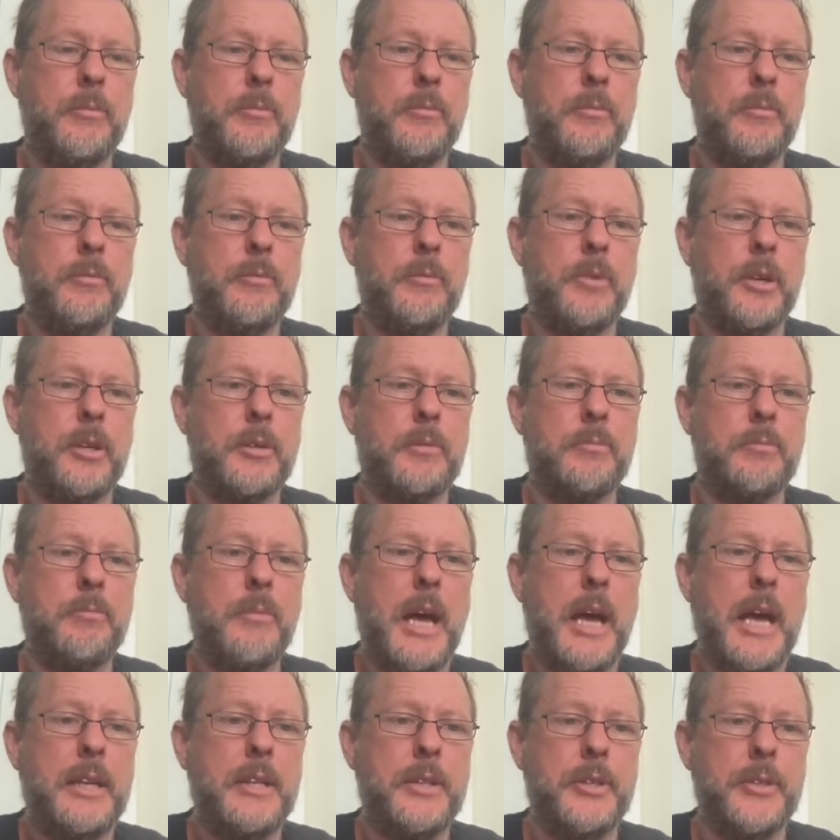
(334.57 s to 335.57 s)
What
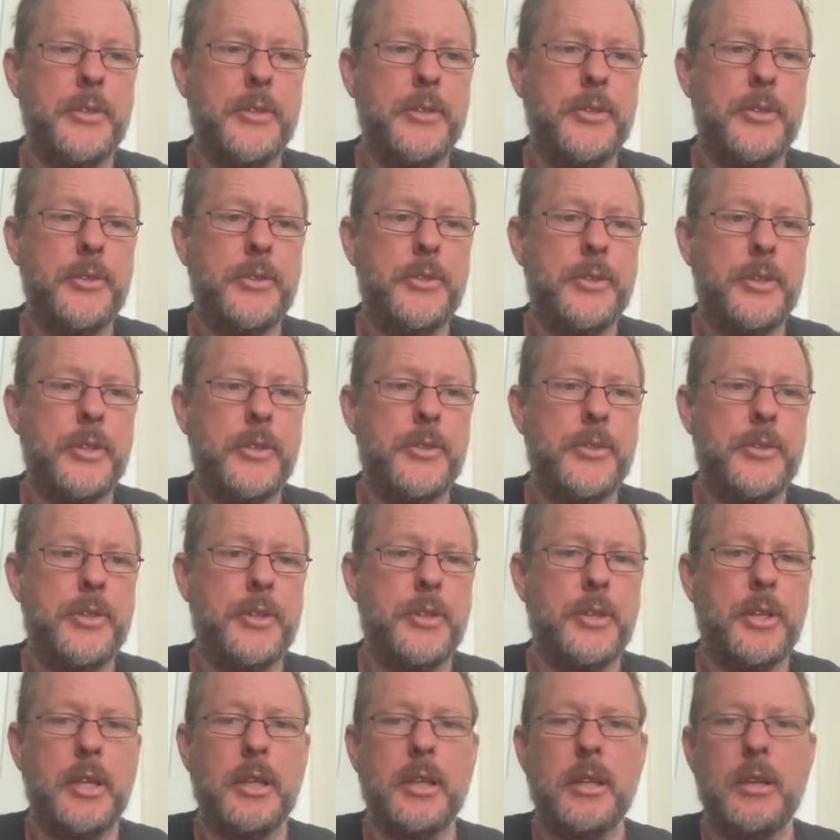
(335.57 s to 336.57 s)
matters is
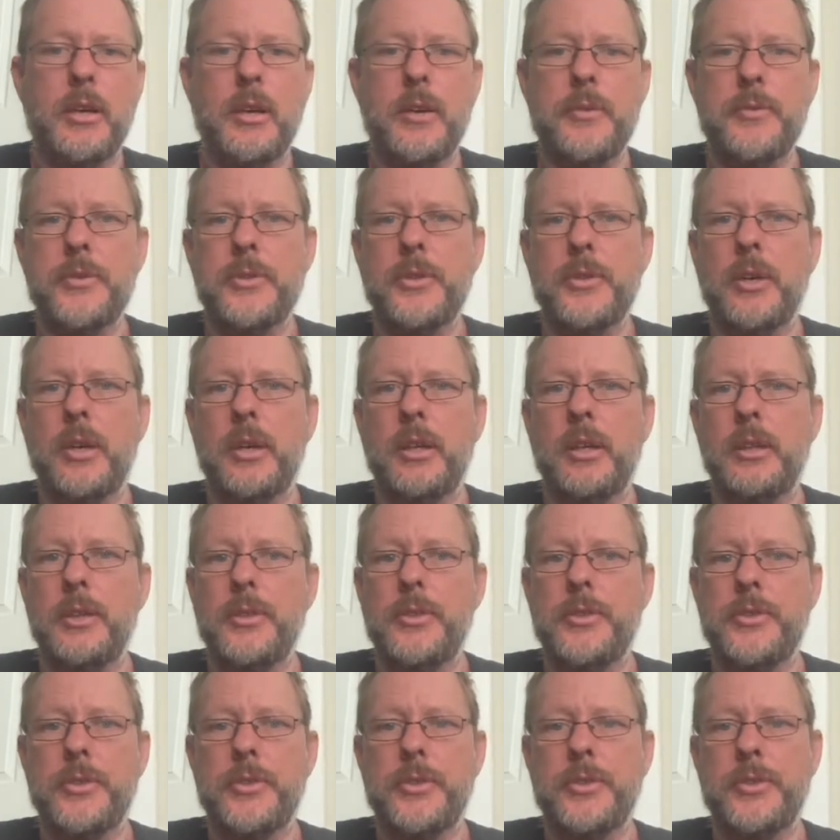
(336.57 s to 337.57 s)
that their life cycle
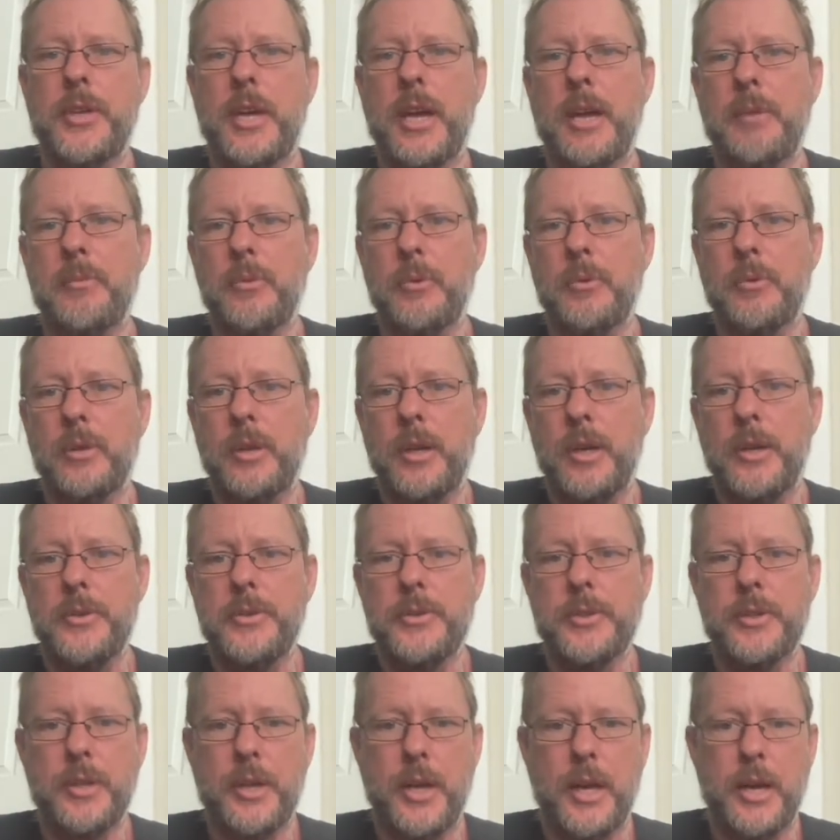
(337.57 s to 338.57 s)
is the same or
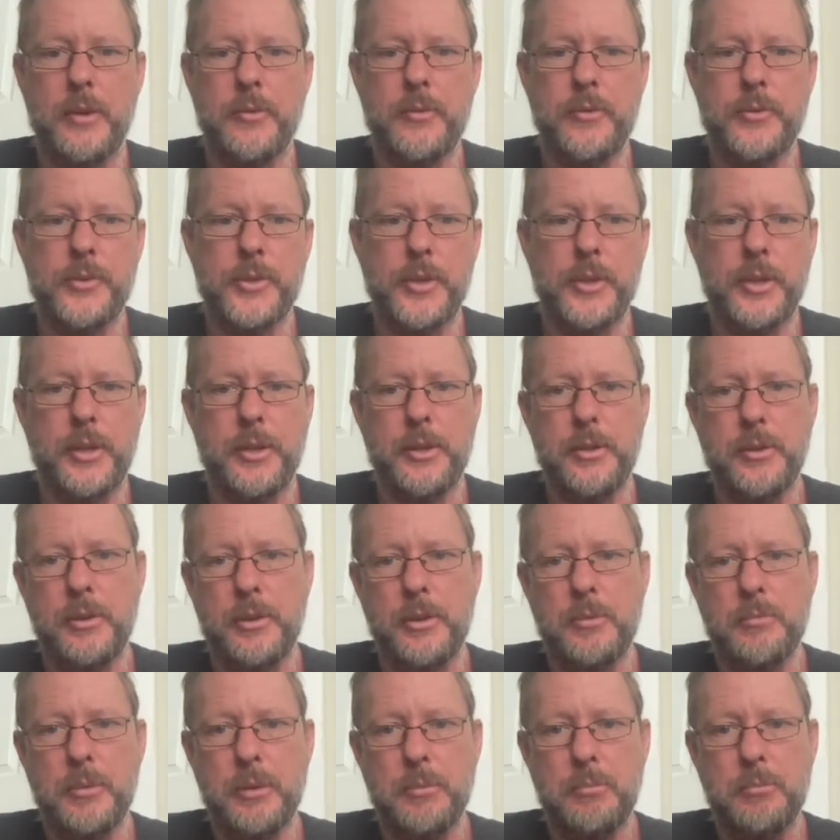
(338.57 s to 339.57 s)
close enough so that
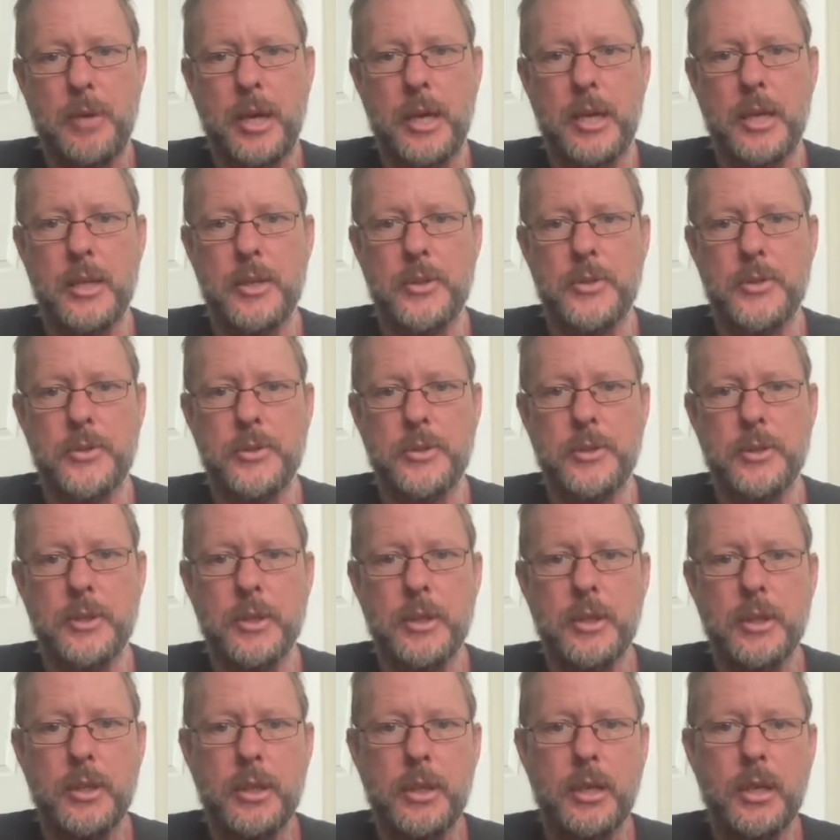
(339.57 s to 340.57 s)
it can be managed
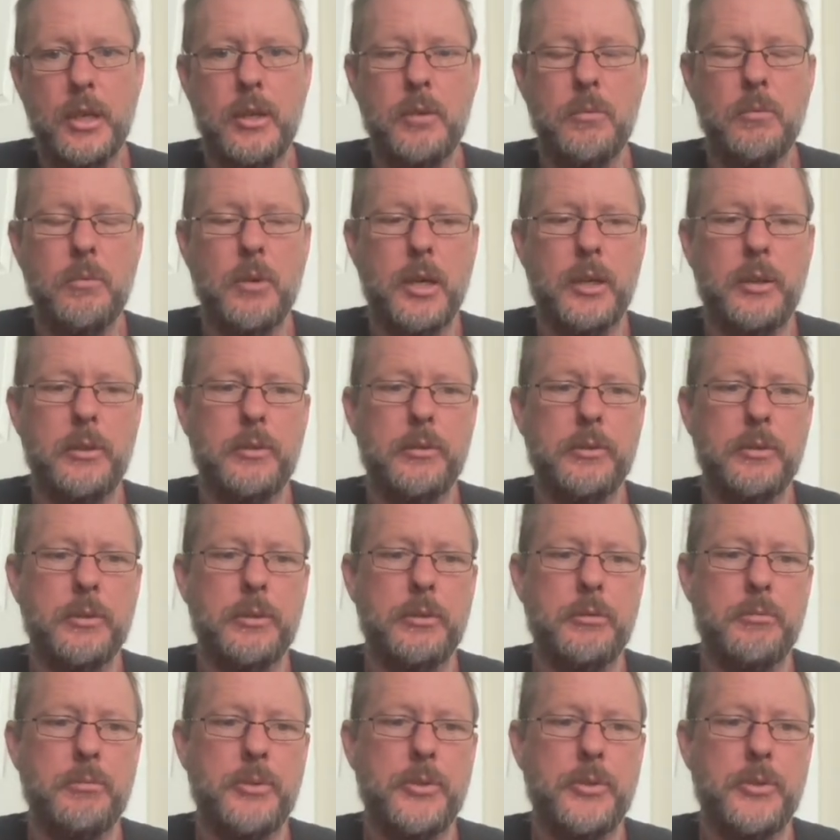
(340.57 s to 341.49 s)
in one group.